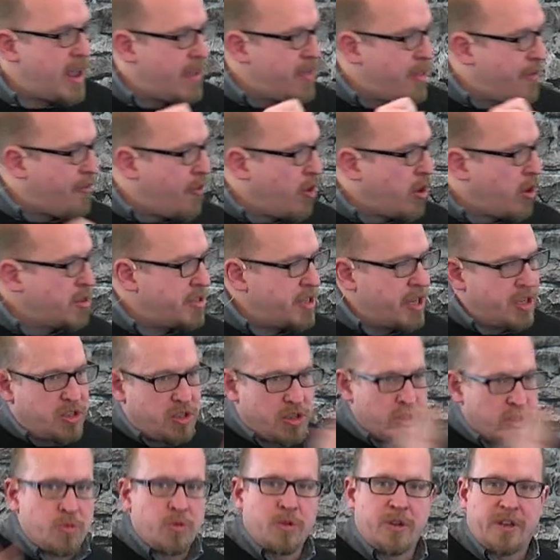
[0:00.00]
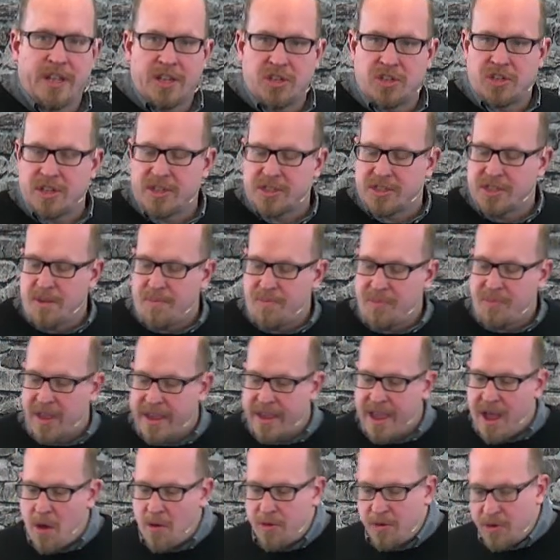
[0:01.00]
and the false teachers were teaching something
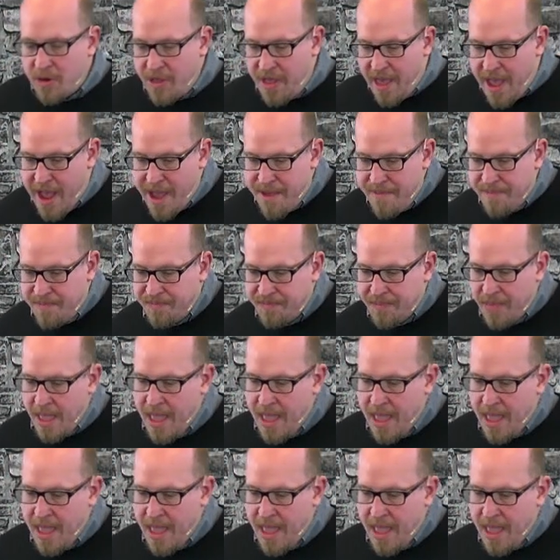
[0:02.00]
counter to that.